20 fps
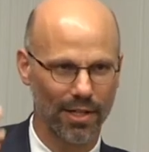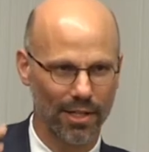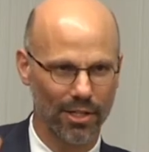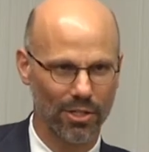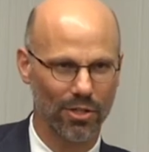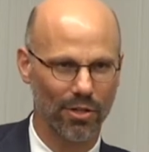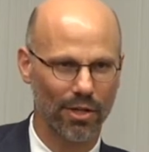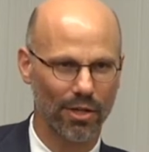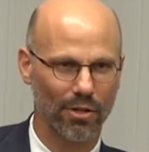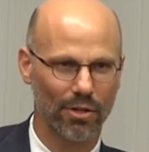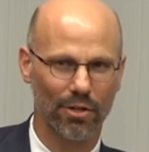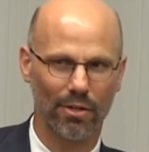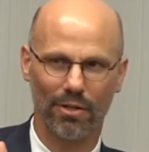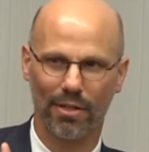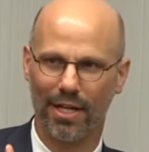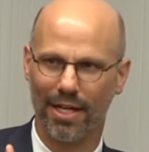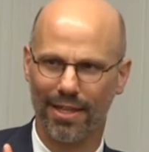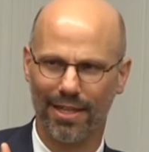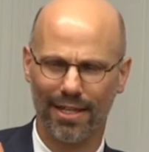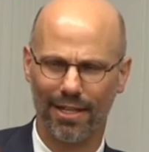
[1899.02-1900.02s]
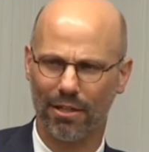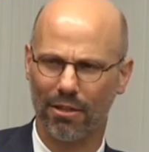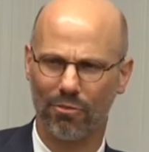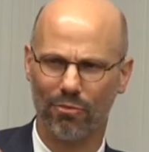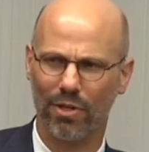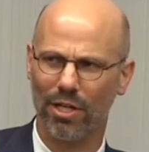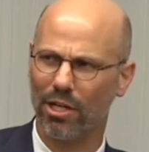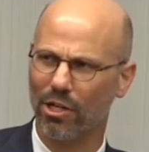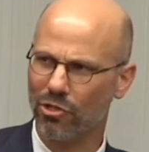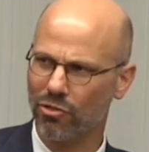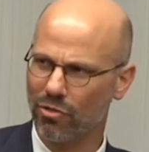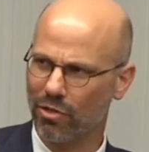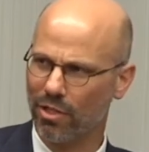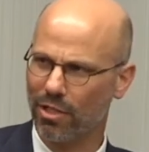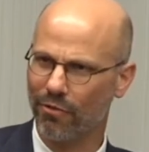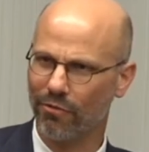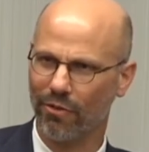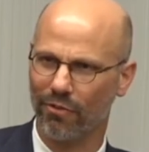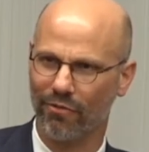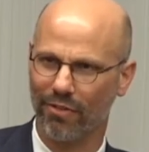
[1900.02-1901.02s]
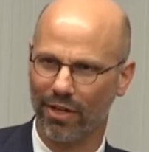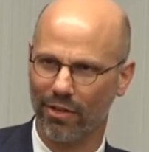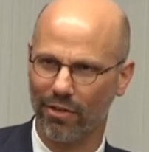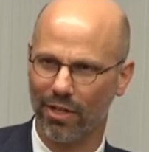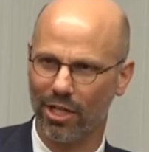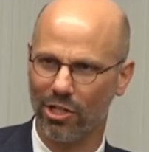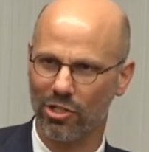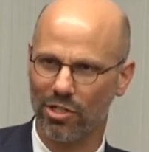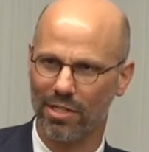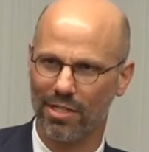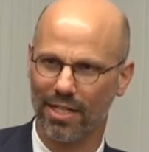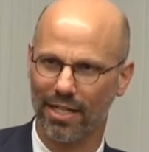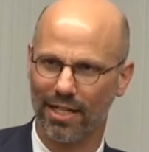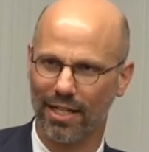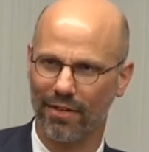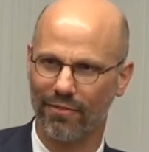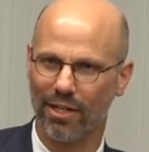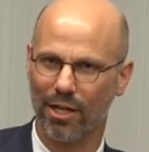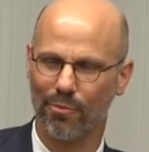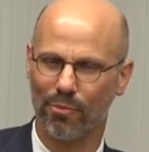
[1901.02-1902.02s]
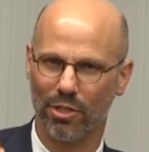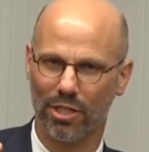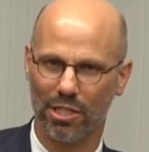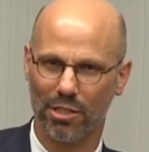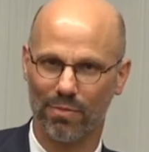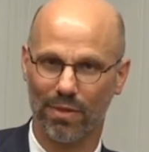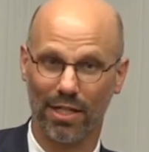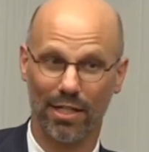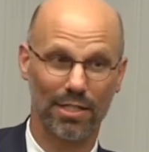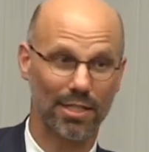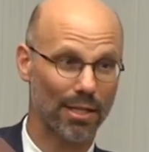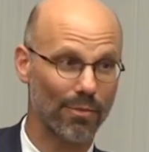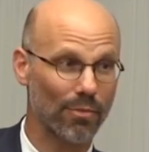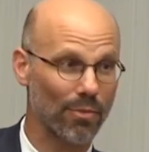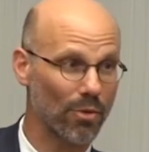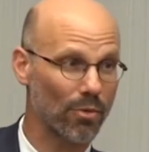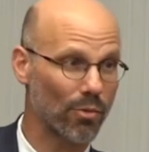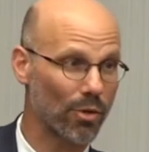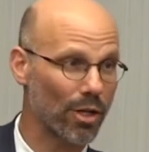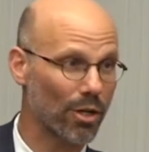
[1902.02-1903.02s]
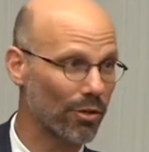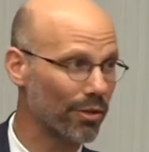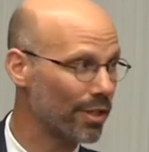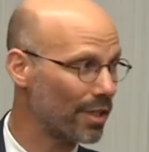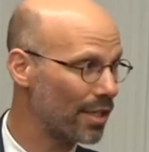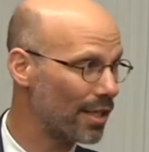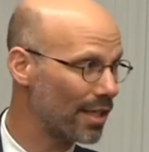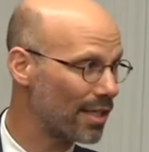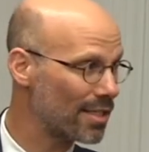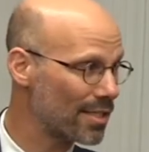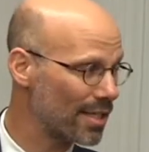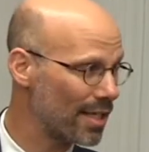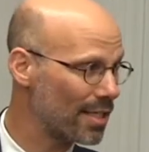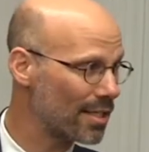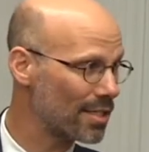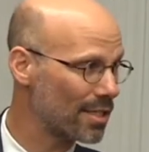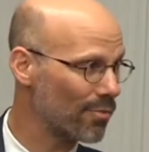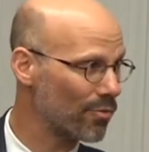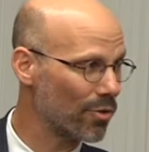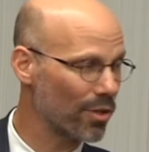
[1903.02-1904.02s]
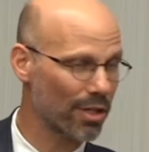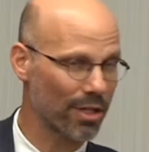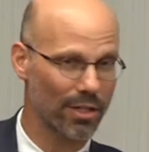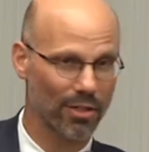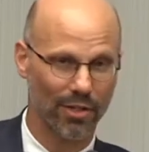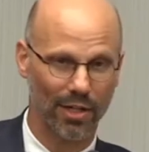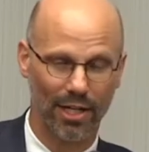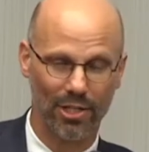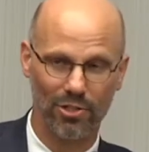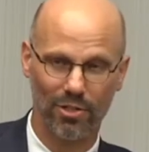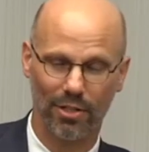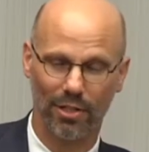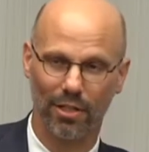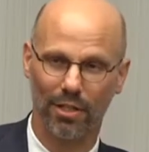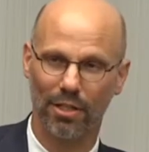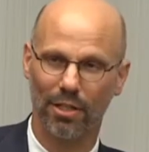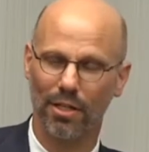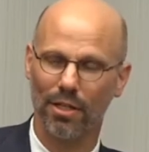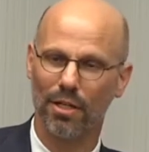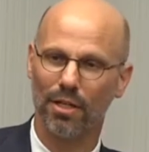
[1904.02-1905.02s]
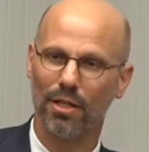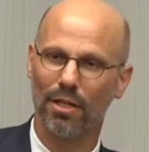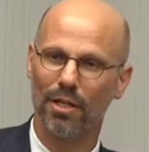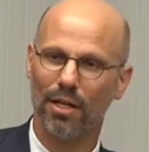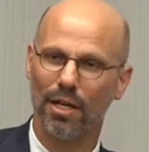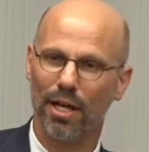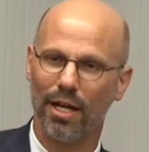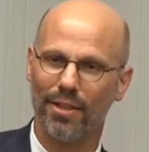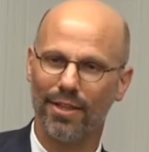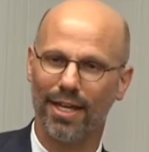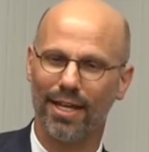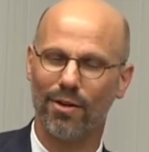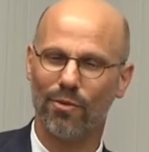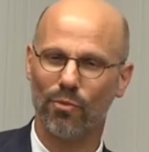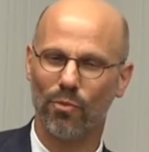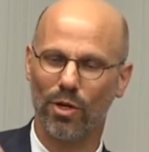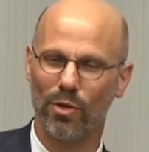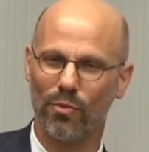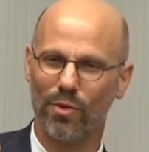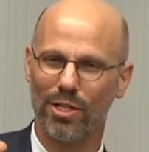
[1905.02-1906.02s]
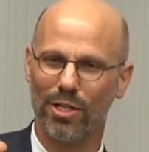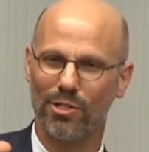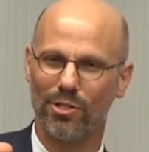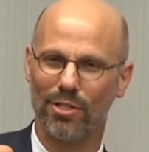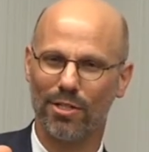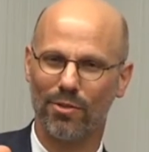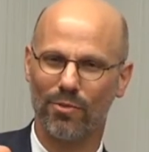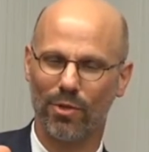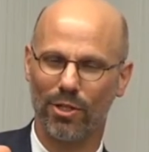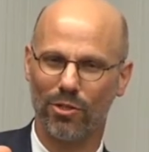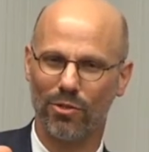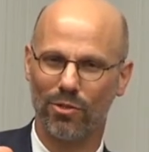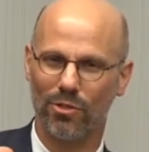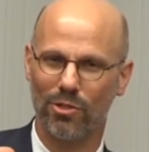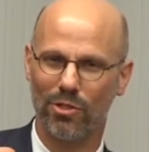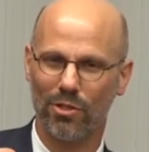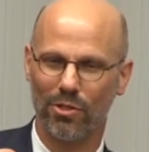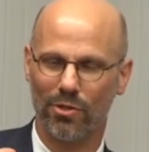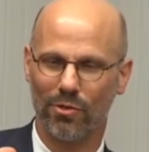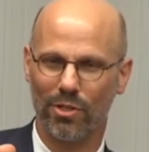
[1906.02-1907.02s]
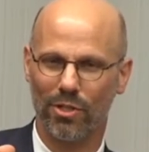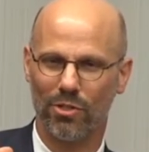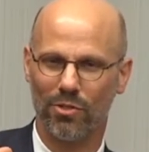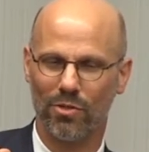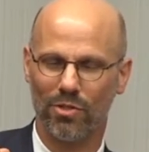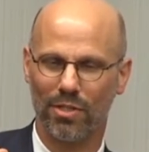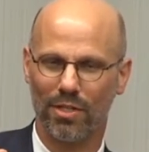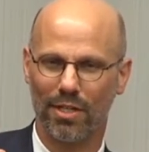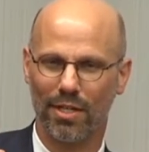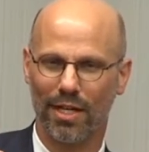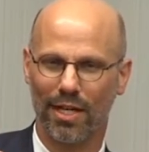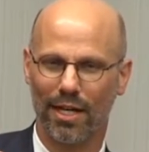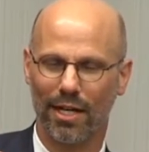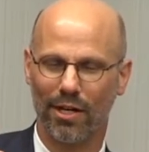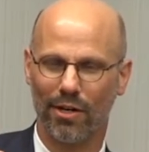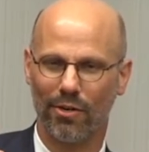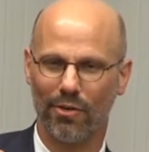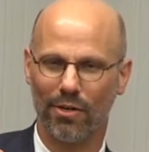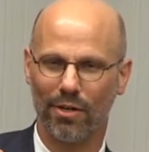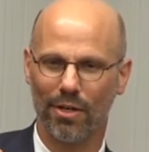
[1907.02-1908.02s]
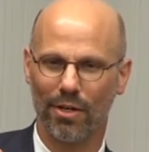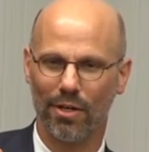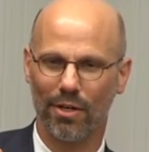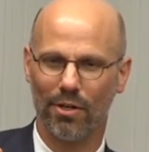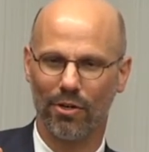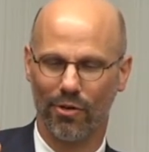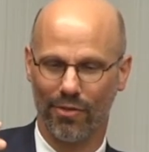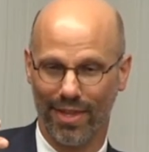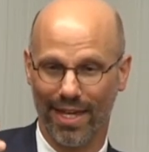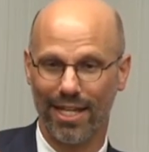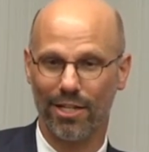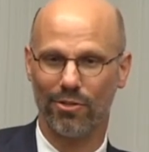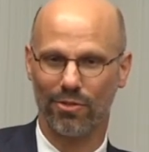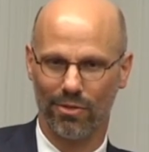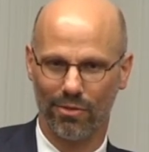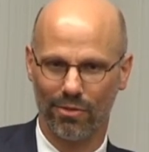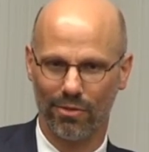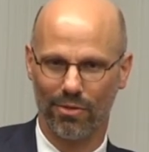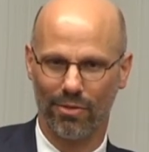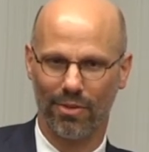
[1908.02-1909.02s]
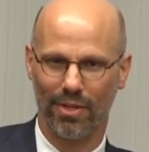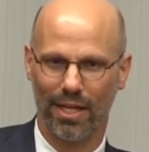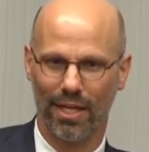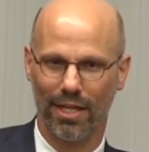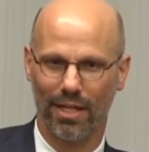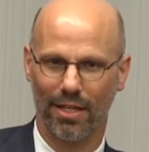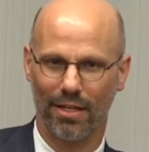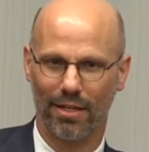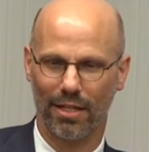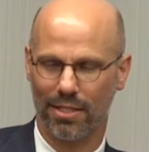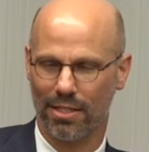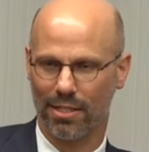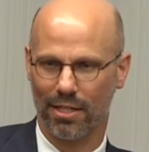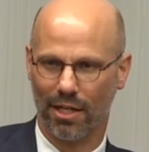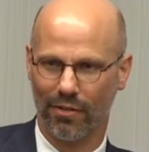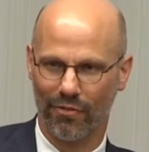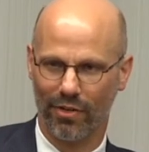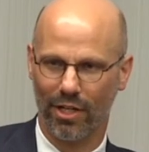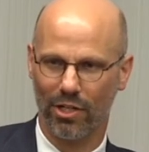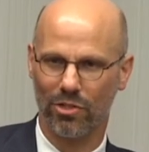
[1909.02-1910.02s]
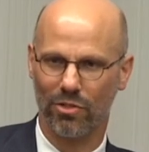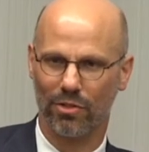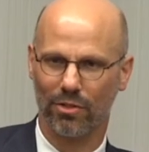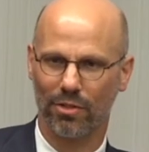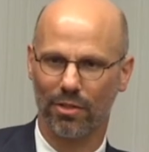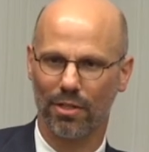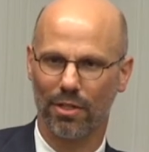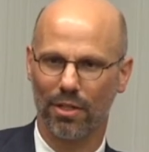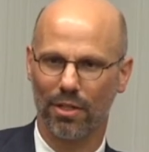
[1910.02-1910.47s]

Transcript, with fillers: So there are, I think, 300 different foundations that have now participated. Some work only in the United States, some work internationally. And then what we, what you do is you see how, or they do, they because it's confidential.